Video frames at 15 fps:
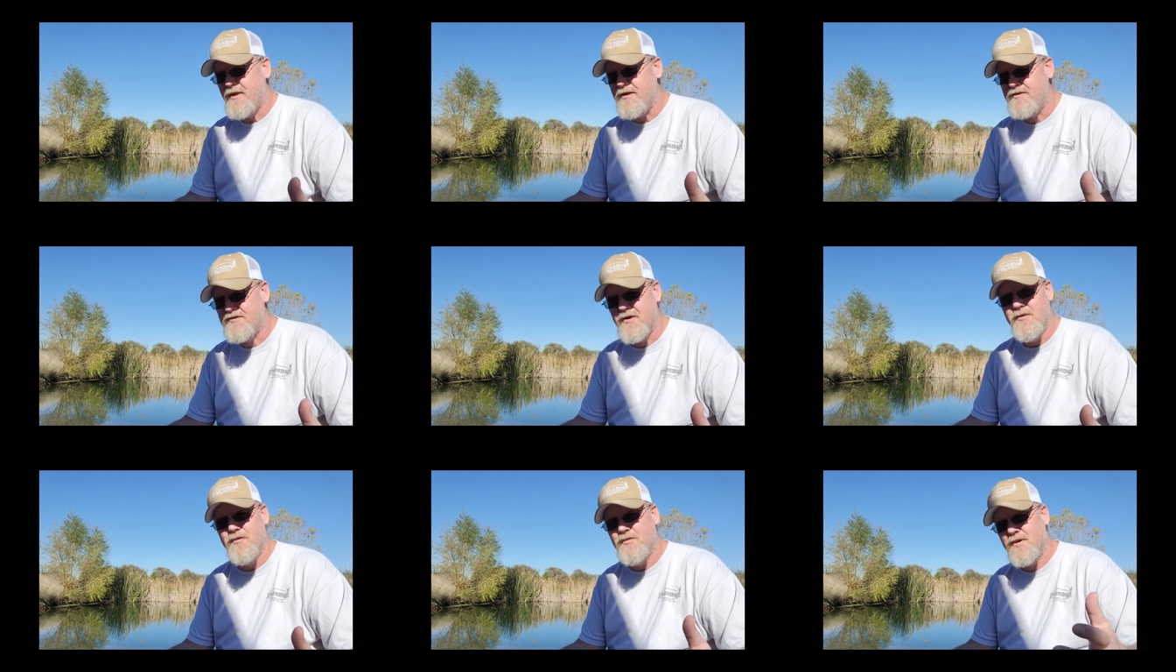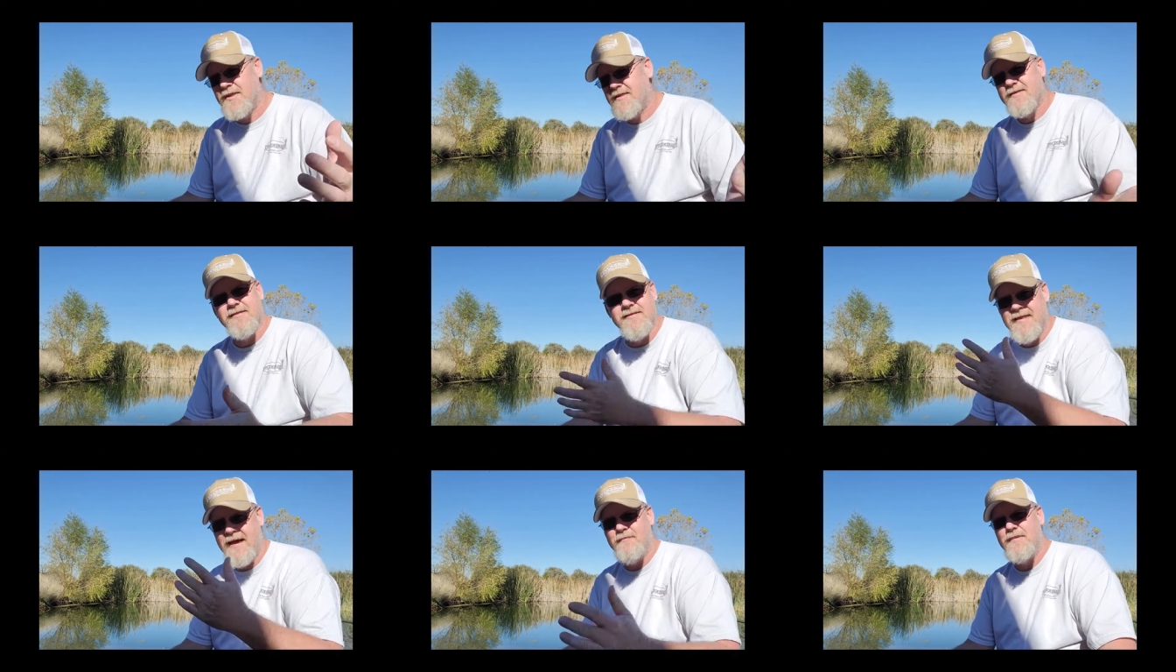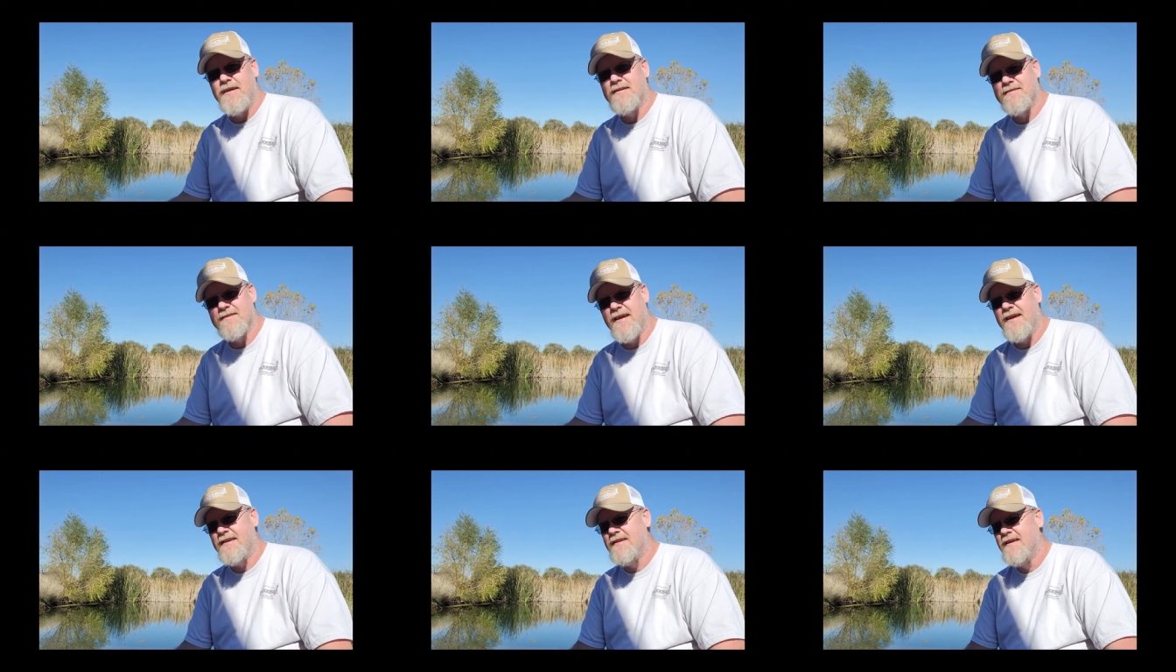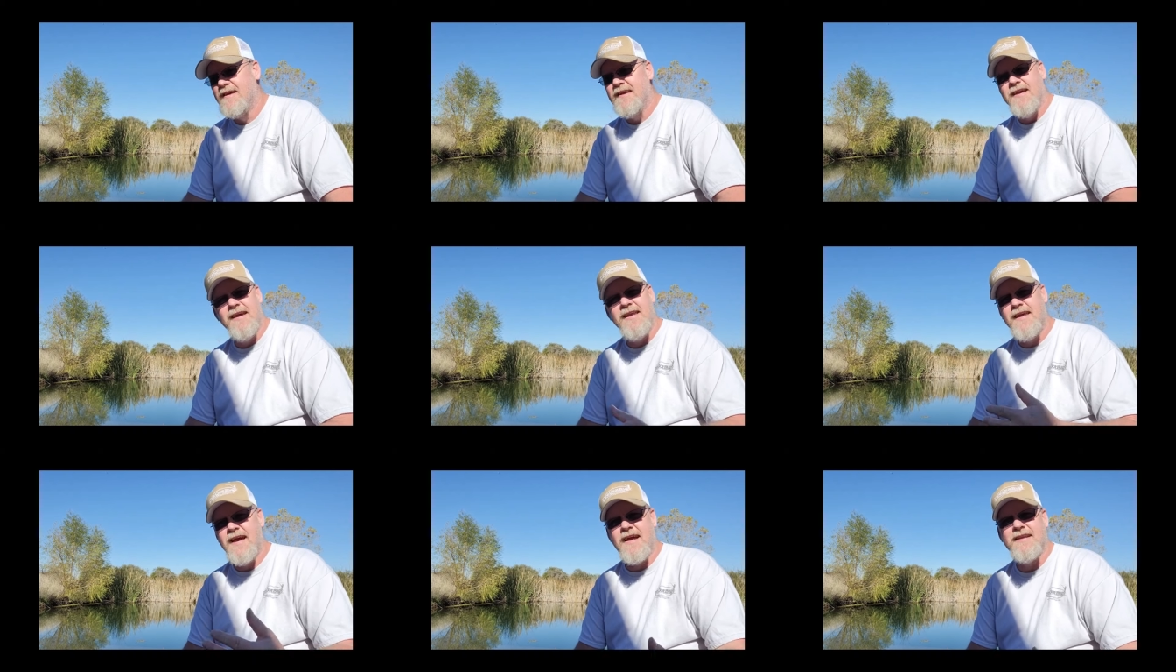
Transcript: So with that being said, any